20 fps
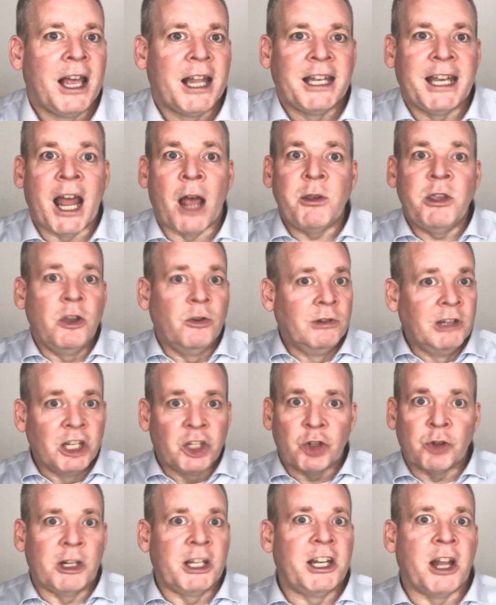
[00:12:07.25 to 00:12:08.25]
Now, you
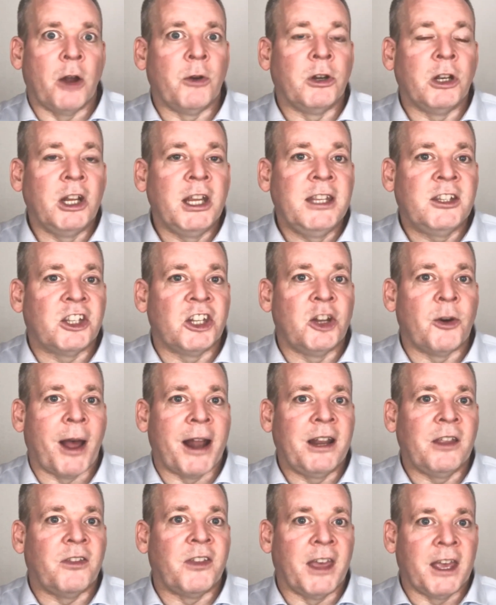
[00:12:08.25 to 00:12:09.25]
literally don't need to do
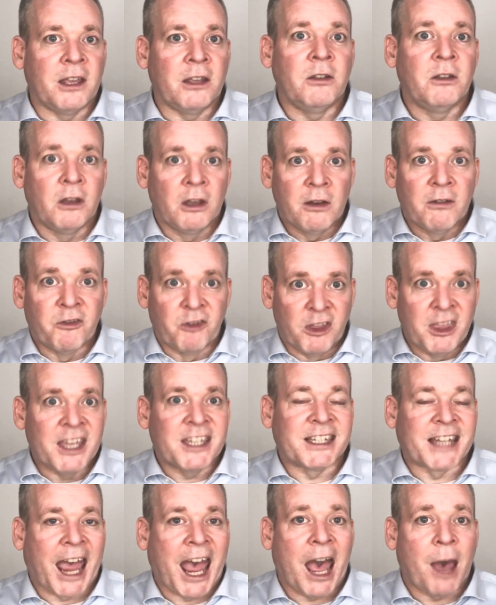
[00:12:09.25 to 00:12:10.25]
anything for
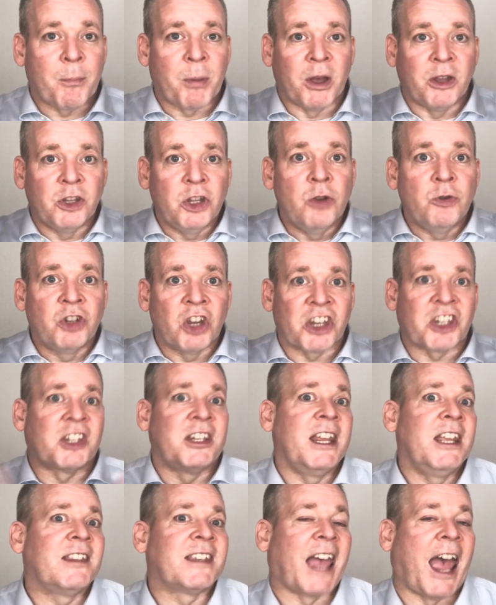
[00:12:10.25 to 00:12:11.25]
this to happen, you
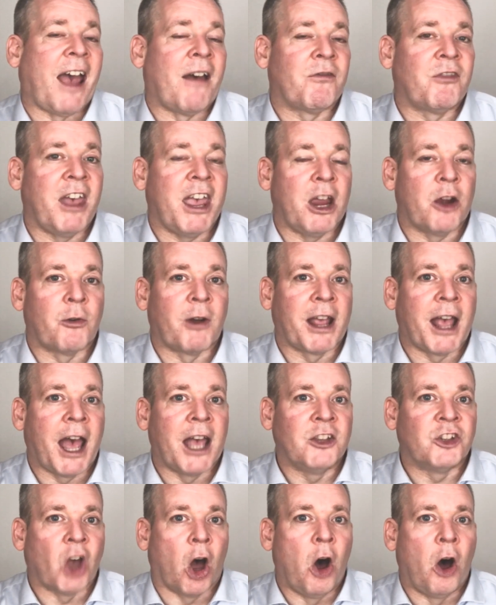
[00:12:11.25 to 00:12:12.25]
just need to have the hearing
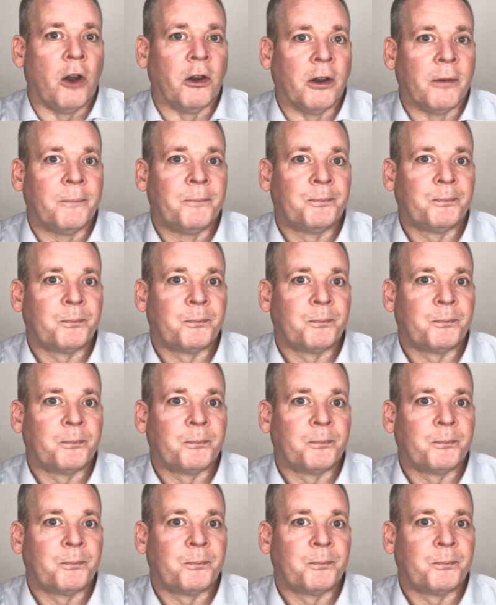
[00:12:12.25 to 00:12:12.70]
aids on.